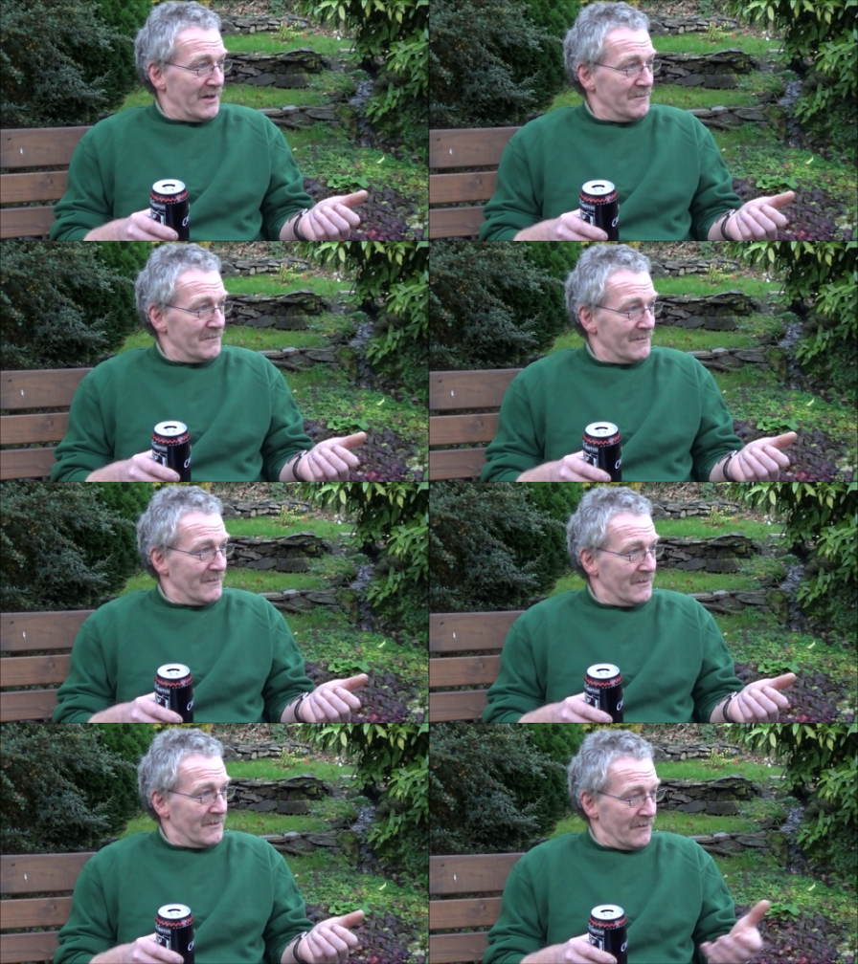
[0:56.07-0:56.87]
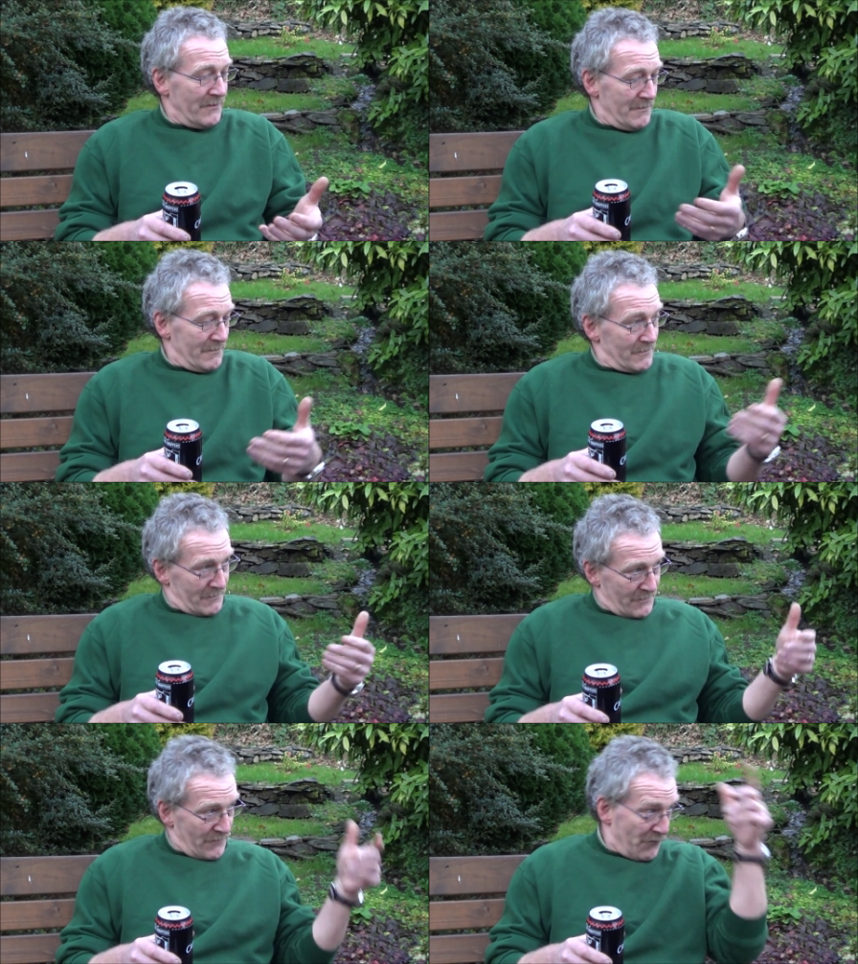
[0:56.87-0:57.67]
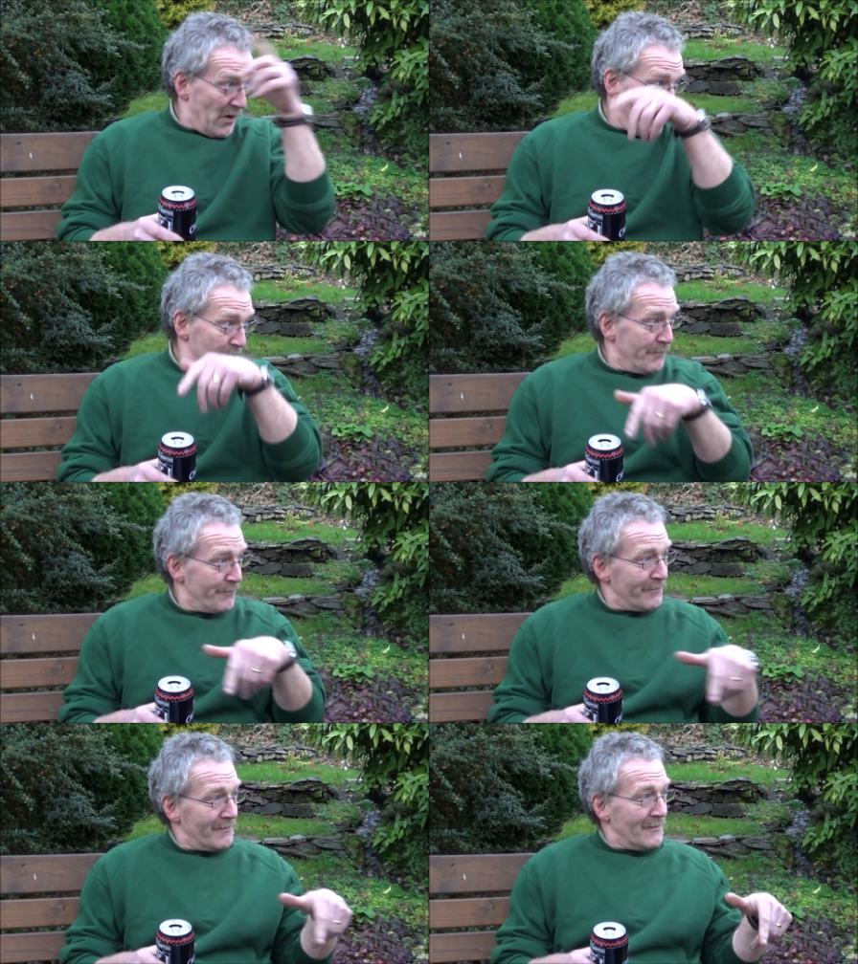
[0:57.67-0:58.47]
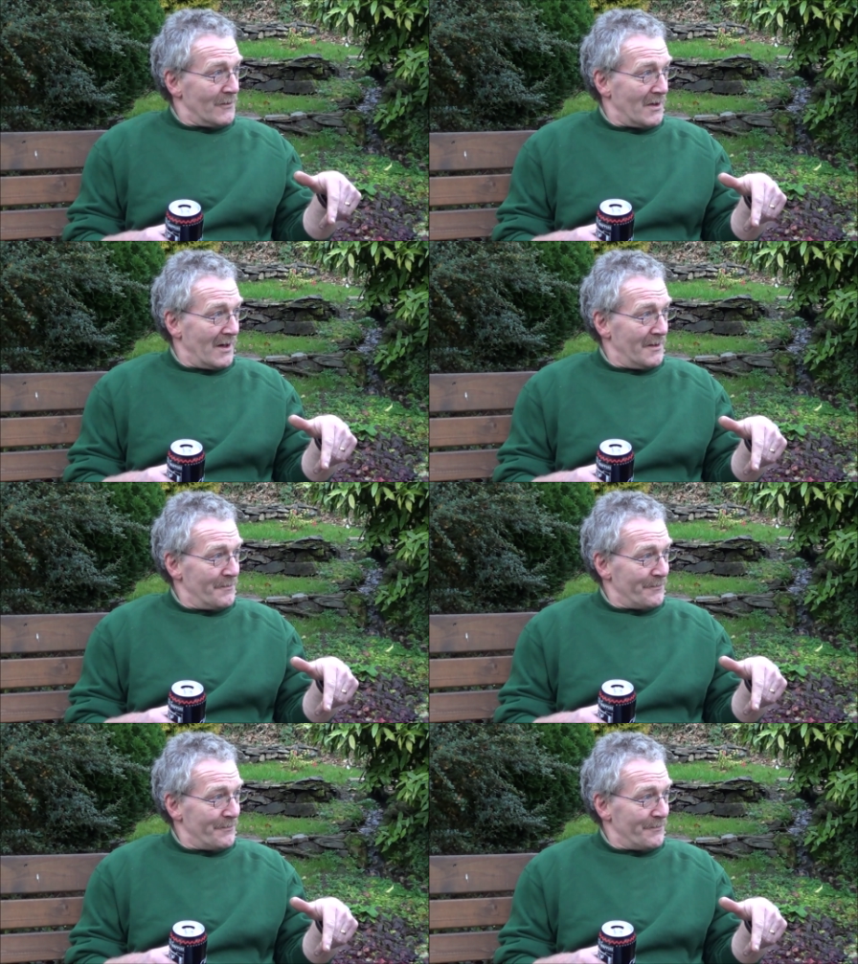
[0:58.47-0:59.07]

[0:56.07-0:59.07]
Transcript: of the frame, okay,